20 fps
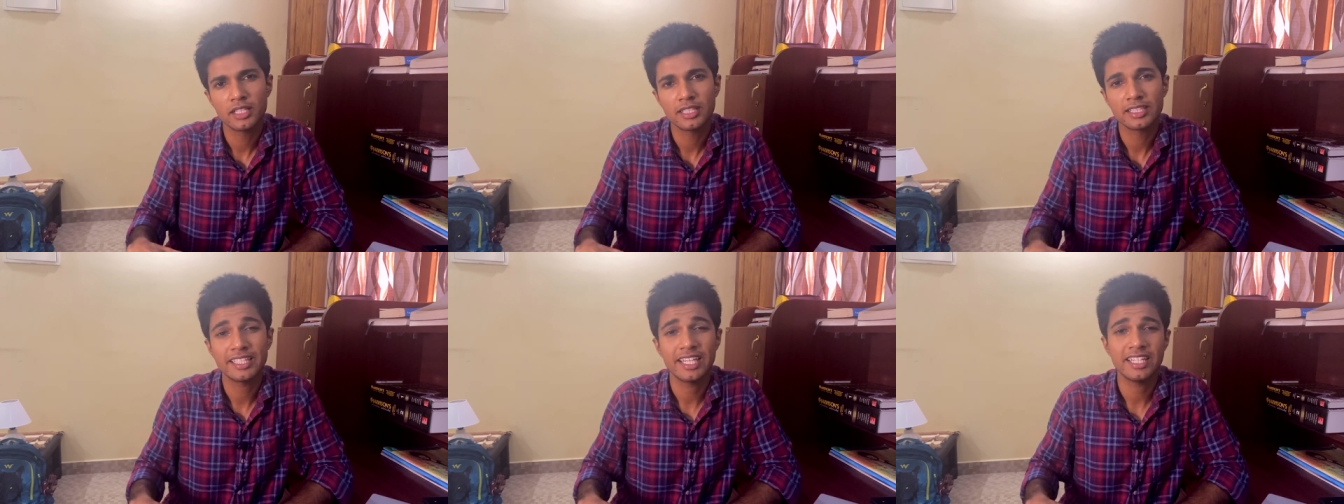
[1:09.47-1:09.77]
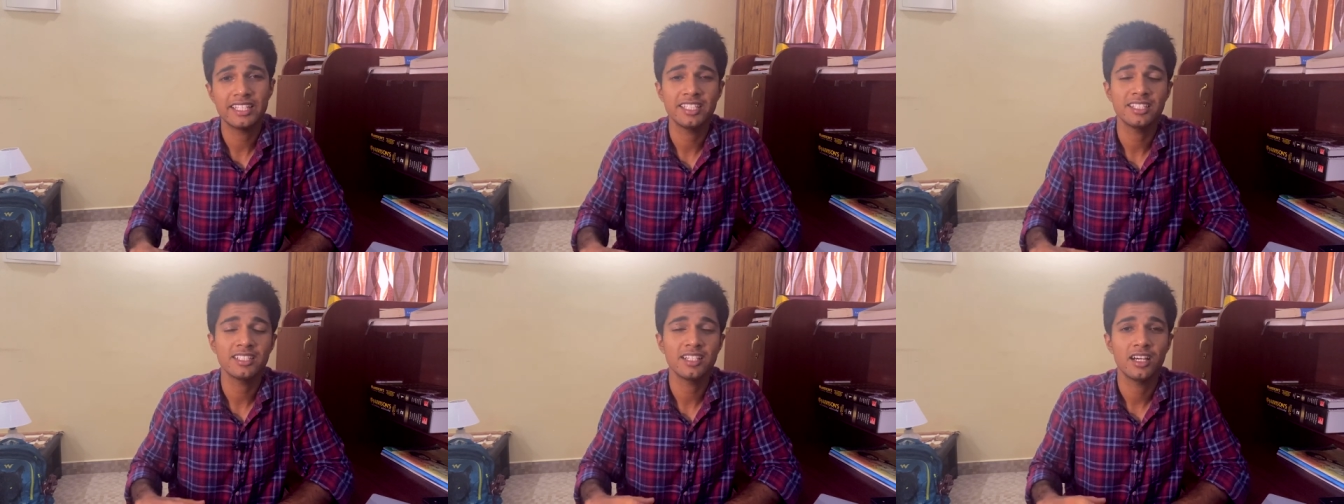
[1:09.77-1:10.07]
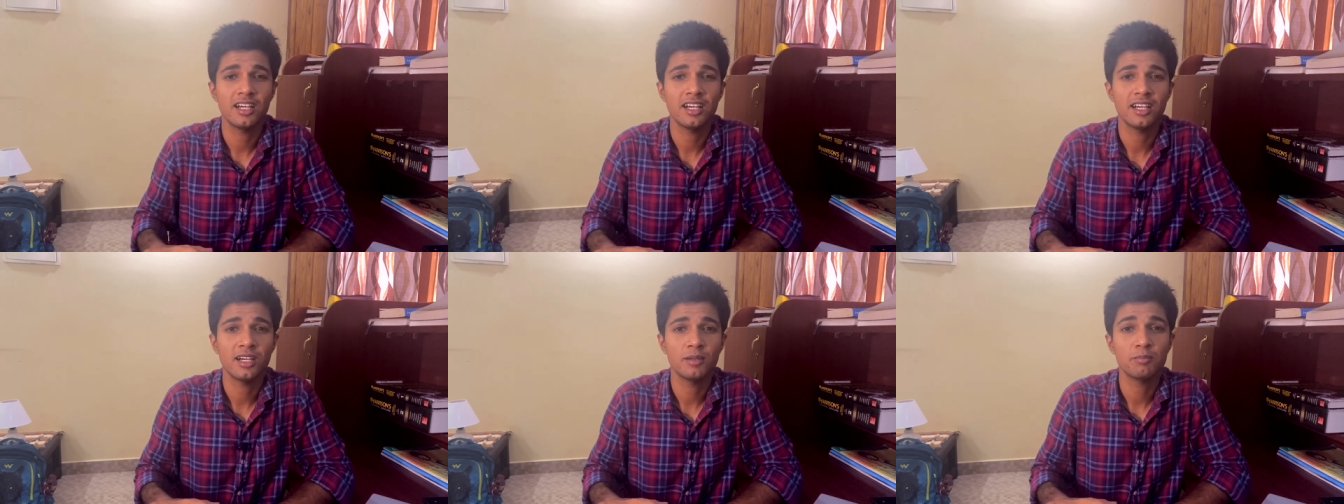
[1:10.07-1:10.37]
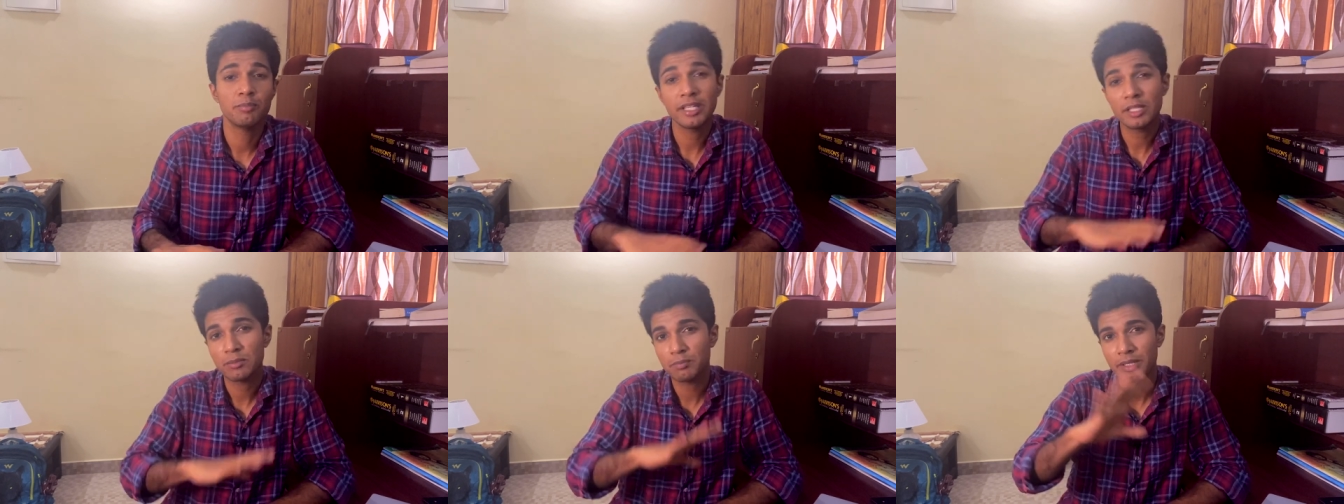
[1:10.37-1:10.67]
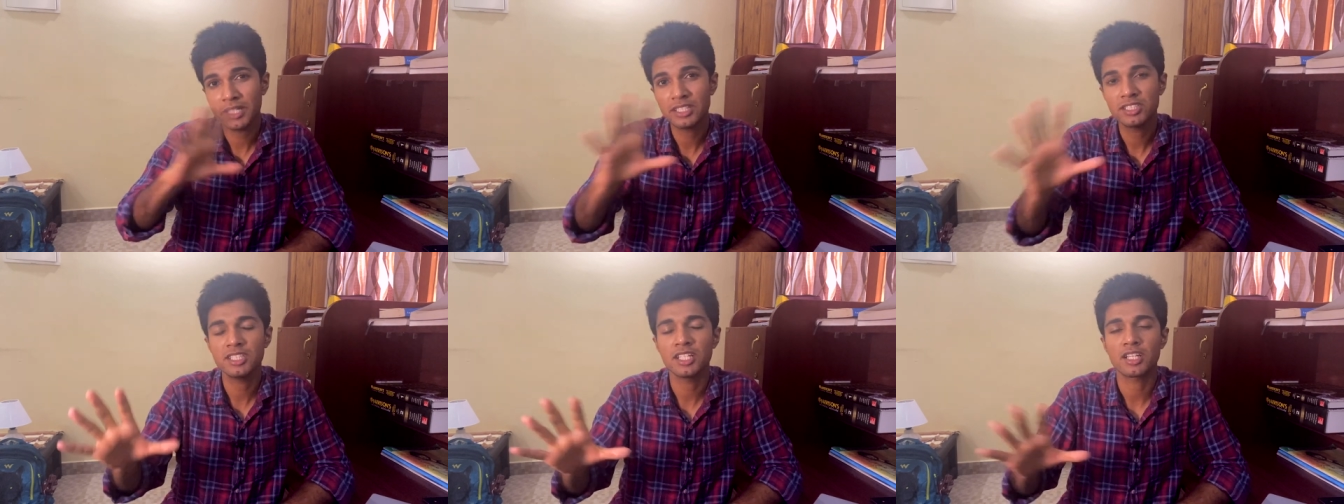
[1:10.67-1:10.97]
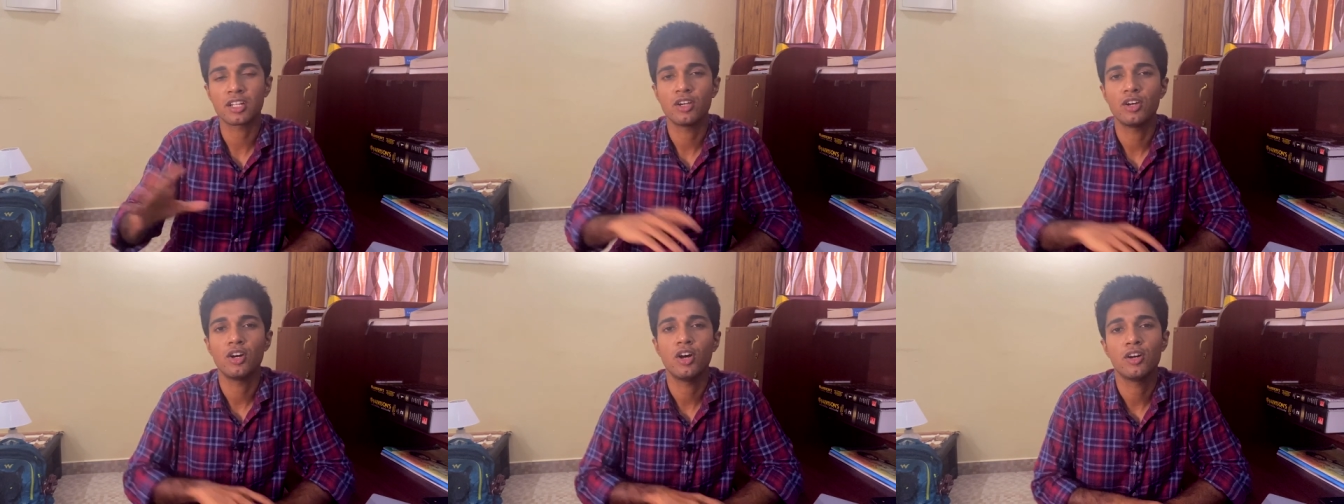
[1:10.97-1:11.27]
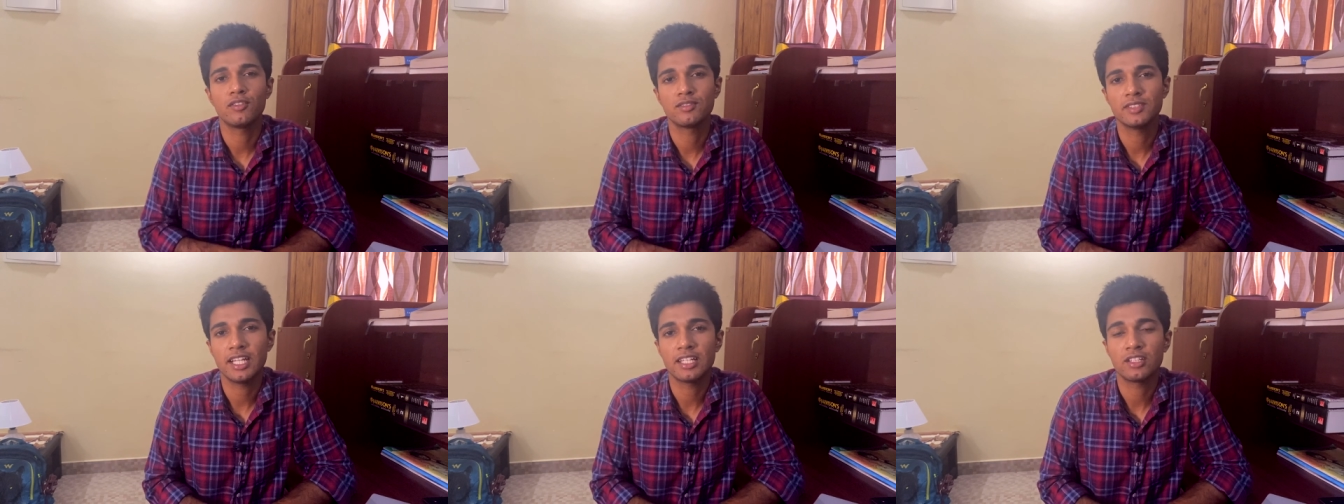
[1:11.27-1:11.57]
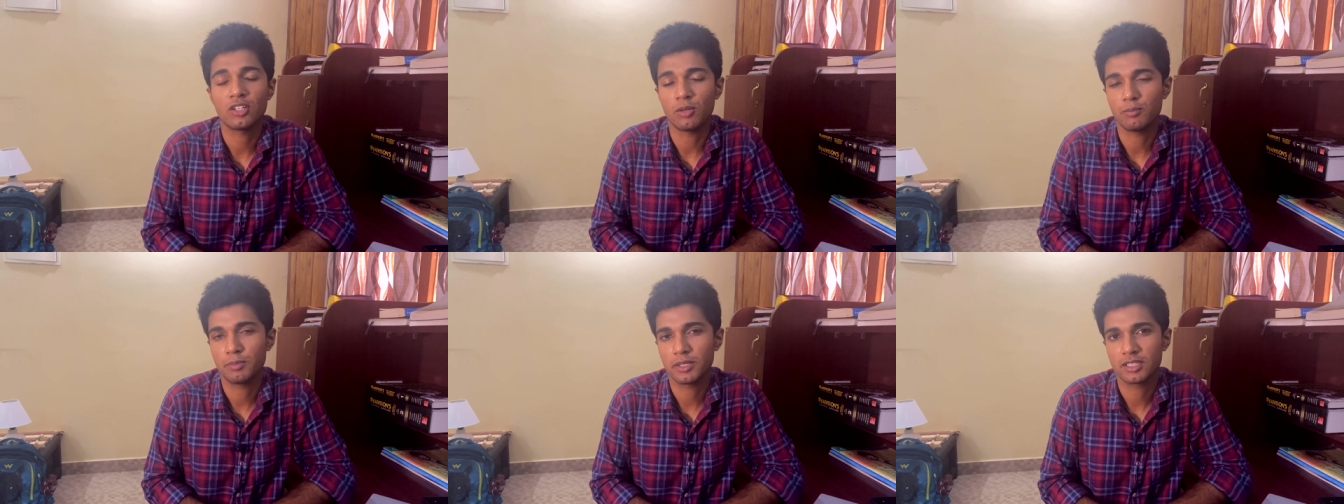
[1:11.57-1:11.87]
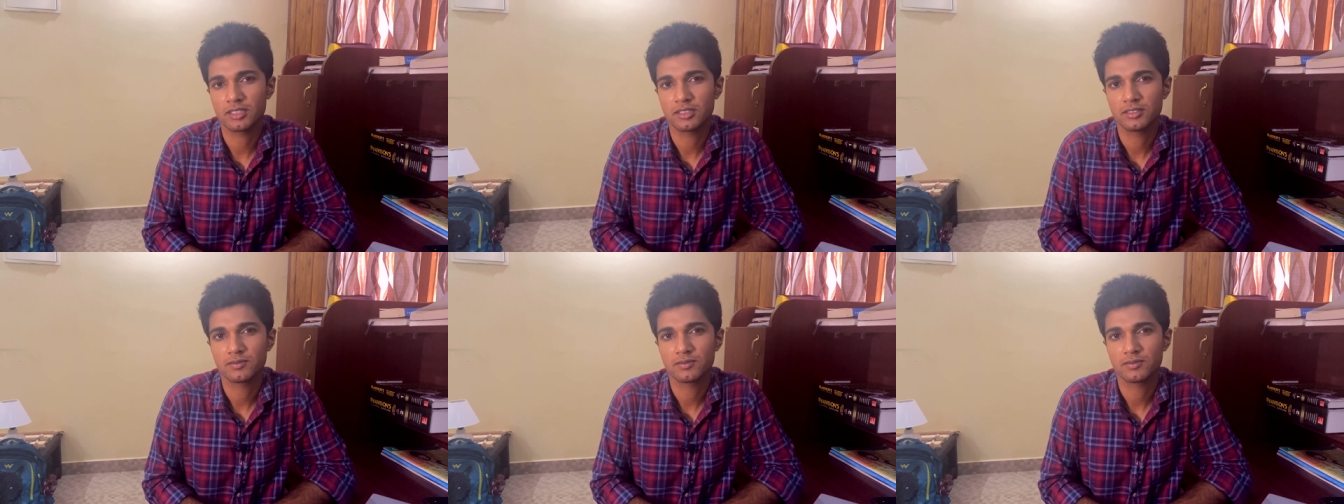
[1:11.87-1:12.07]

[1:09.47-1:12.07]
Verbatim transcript: getting a big picture of that topic.